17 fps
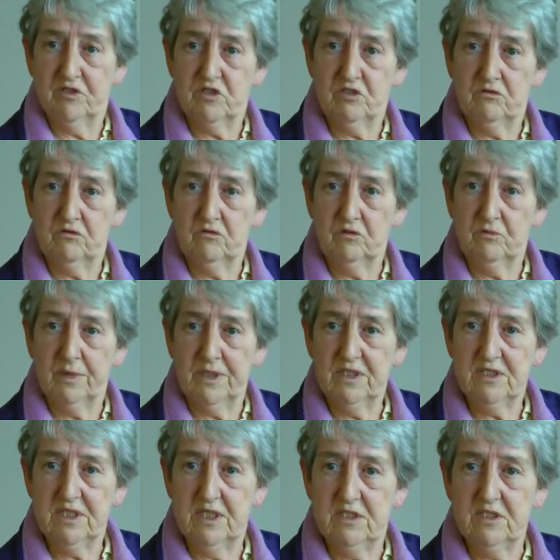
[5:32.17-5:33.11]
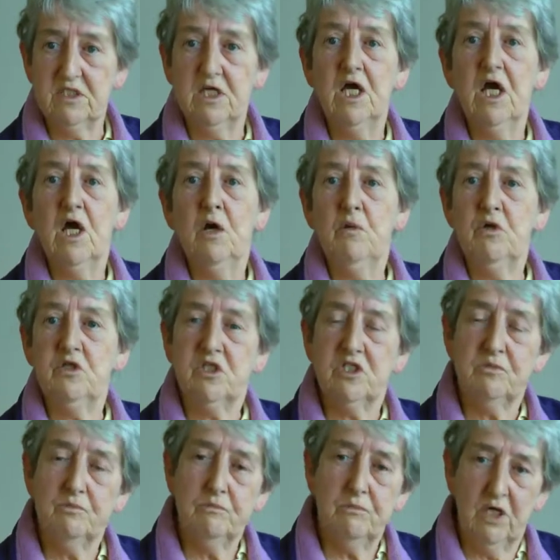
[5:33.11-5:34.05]
The children all bring tins, which
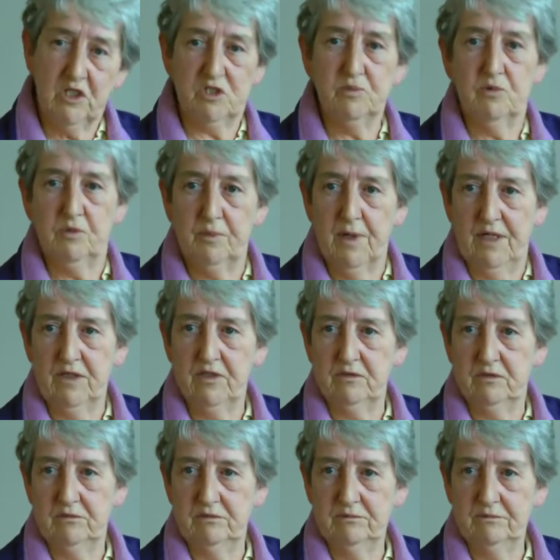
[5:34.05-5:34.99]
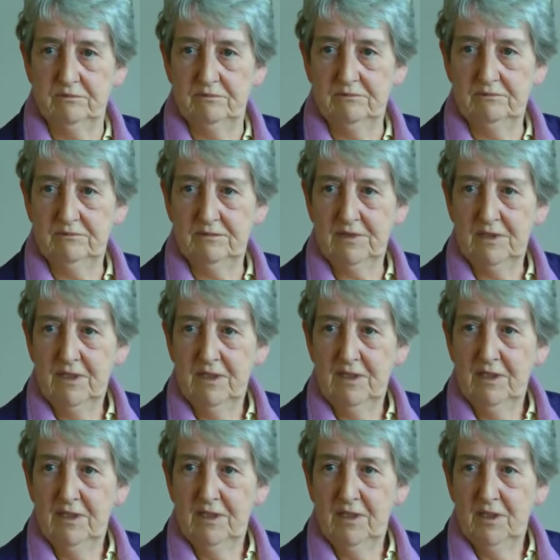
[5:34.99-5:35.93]
is much more practical.
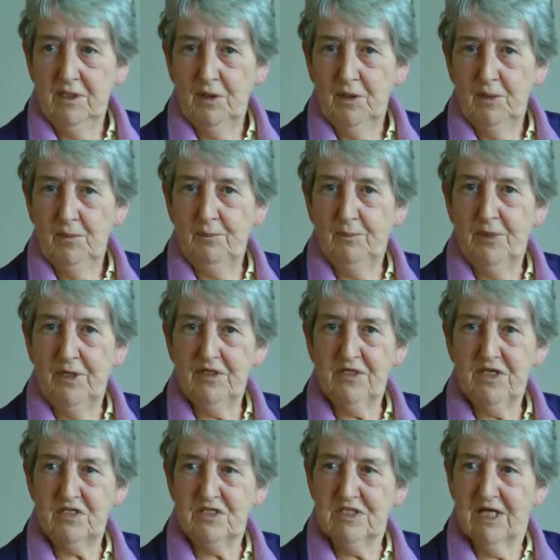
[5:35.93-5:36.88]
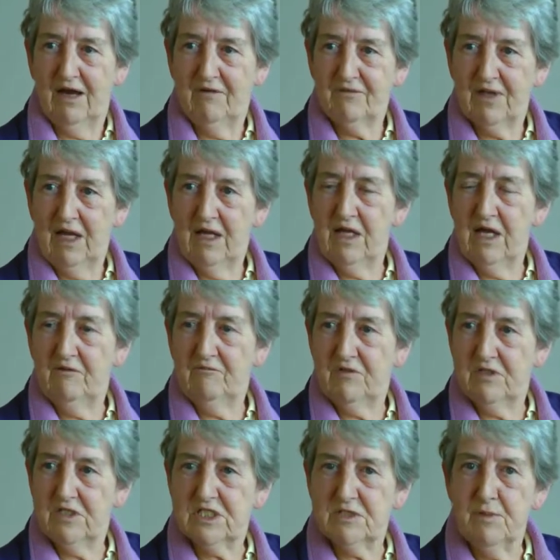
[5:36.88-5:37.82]
But doesn't it's have that
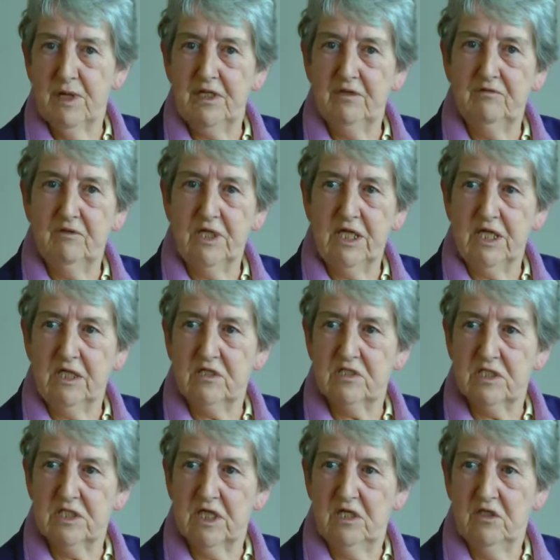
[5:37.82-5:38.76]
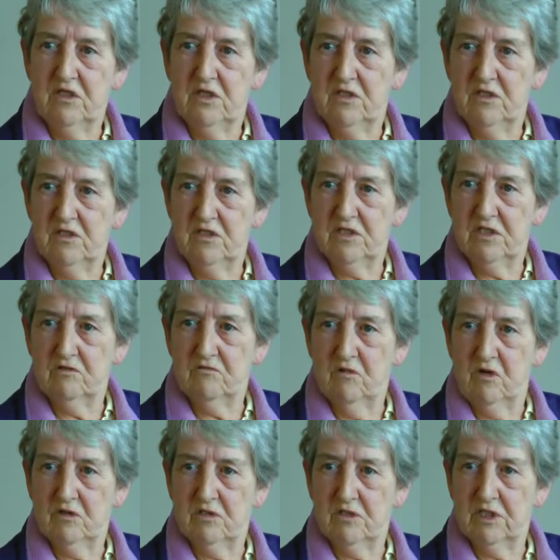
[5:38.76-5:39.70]
lovely smell of leeks and onions and, the,
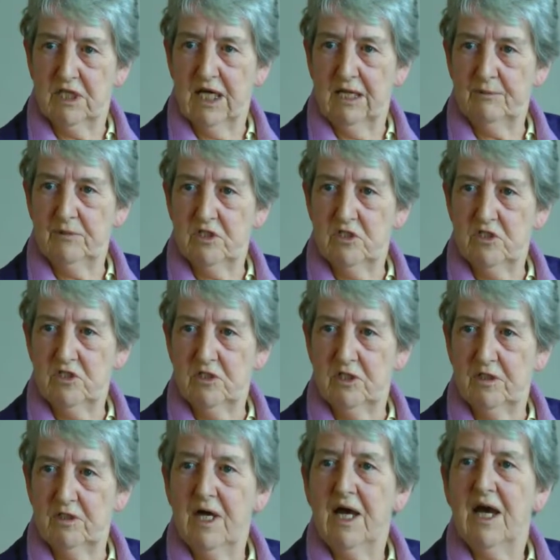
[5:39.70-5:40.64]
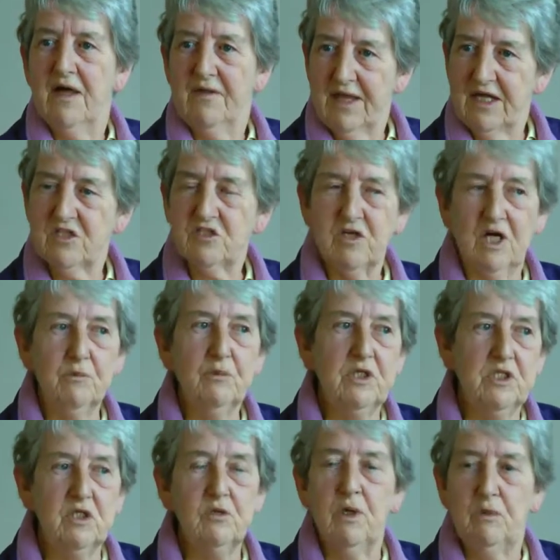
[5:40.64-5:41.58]
rotten the cabbage. Marrow. That's right.
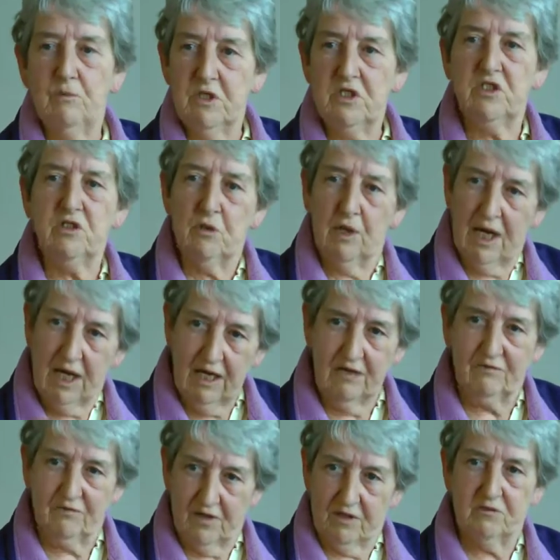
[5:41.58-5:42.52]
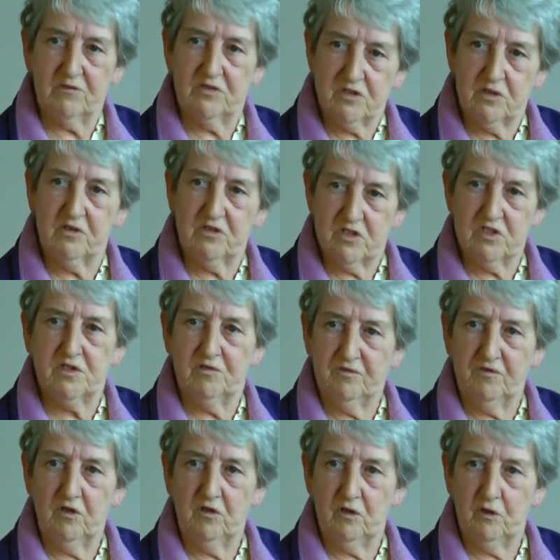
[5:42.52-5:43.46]
Yeah. We do we do have those, just a
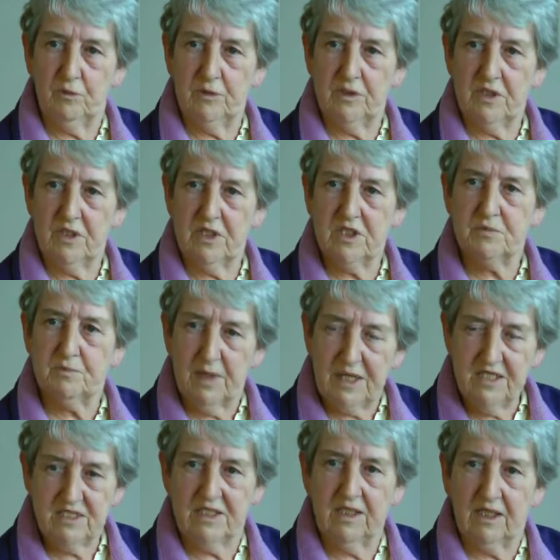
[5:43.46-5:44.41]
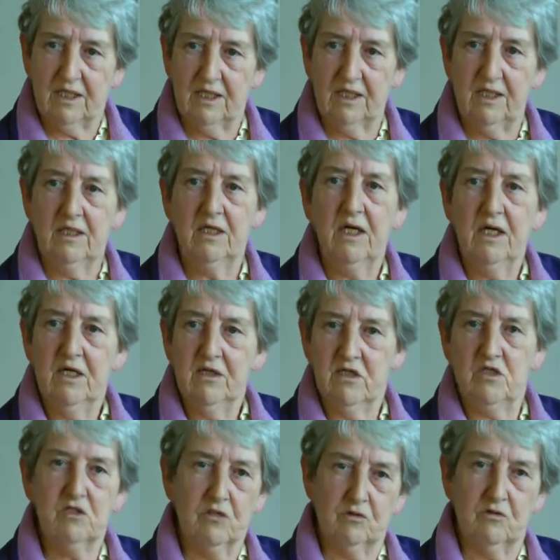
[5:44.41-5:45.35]
few, but it's basically
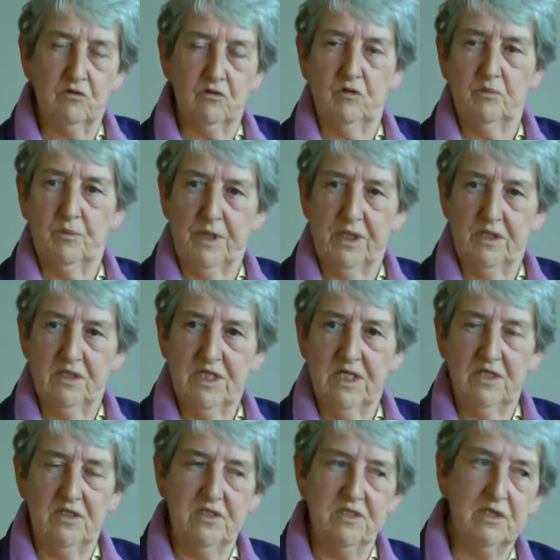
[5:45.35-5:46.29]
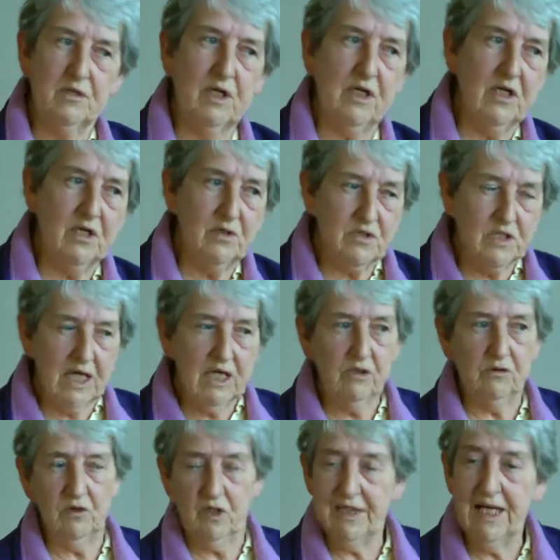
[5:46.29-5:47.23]
the children all bring tins, and, and it's
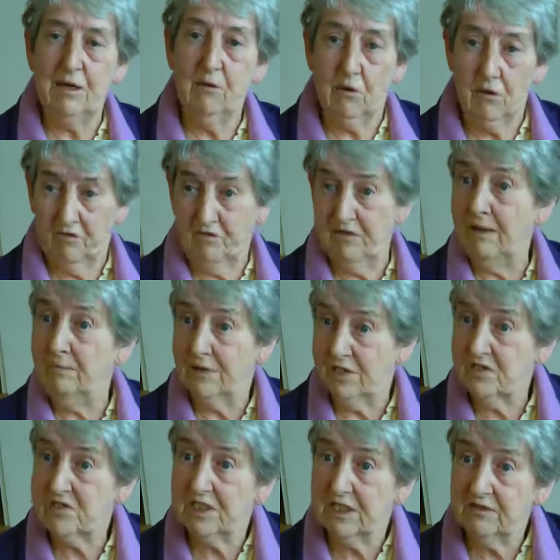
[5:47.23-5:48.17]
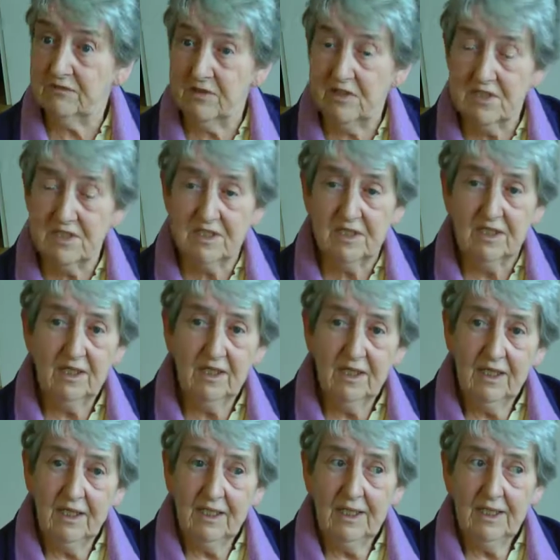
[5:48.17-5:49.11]
held on now on a family service.
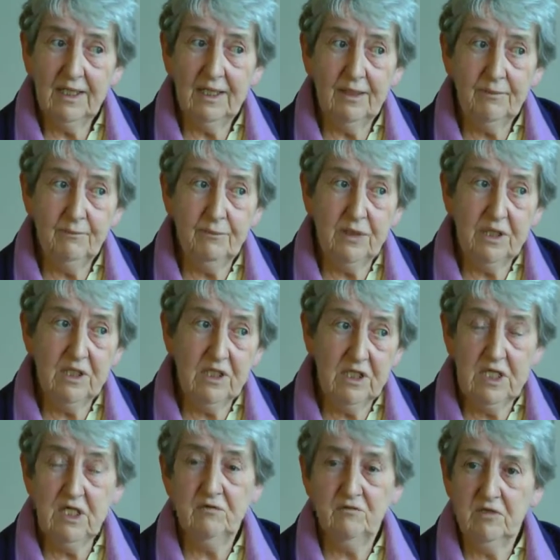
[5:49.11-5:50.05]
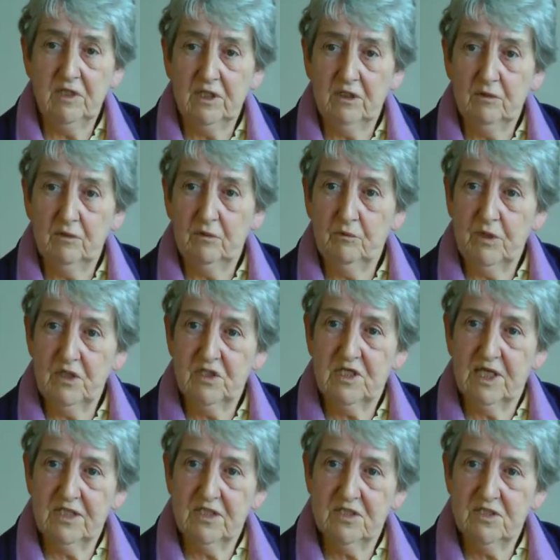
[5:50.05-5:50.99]
Mm-hmm. Um, in the evening, we
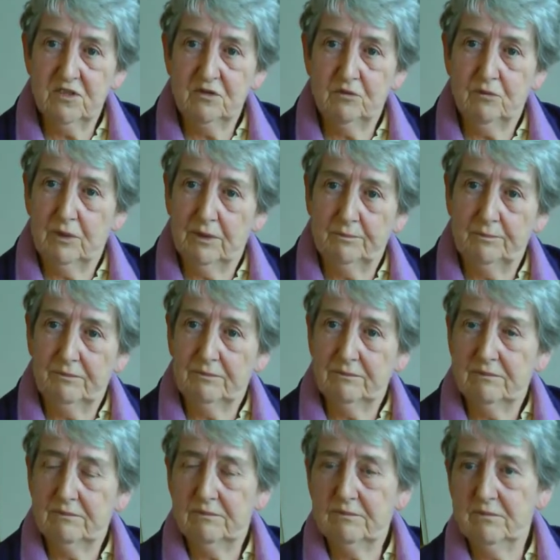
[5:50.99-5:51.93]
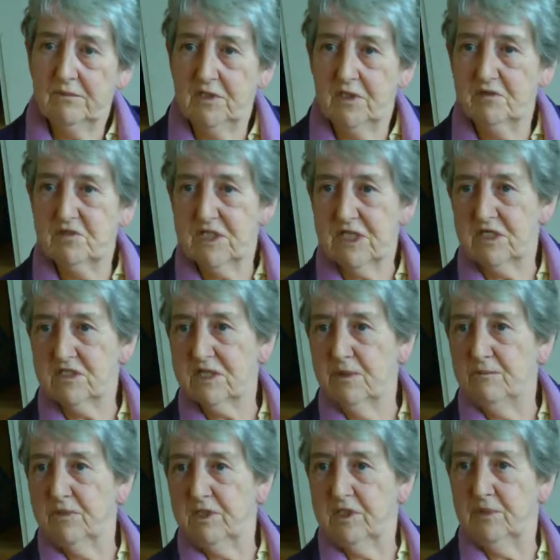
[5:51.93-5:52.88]
tend to. Um, you know, sing
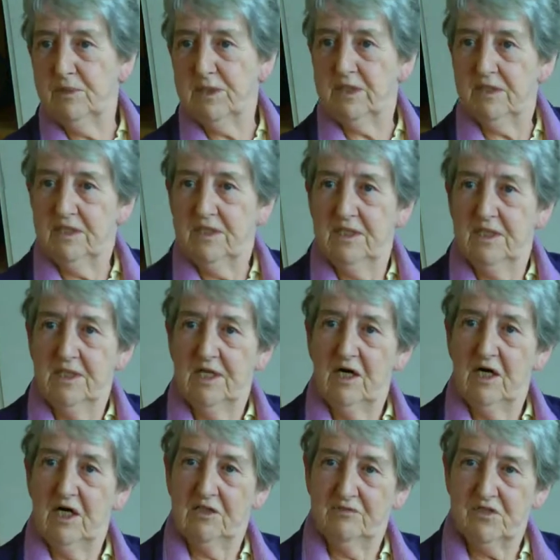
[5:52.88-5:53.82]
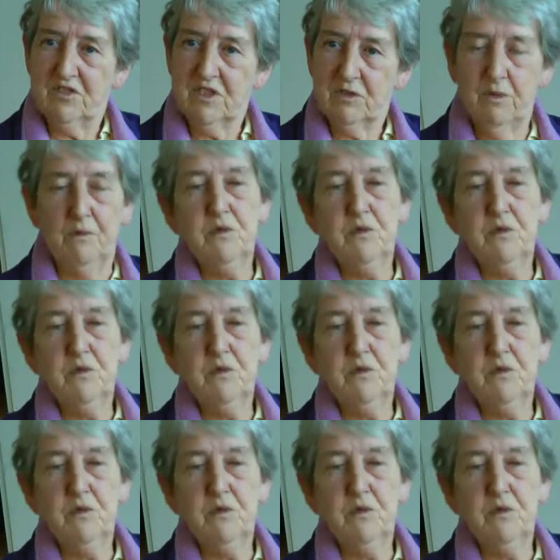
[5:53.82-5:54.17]
something a bit harvested.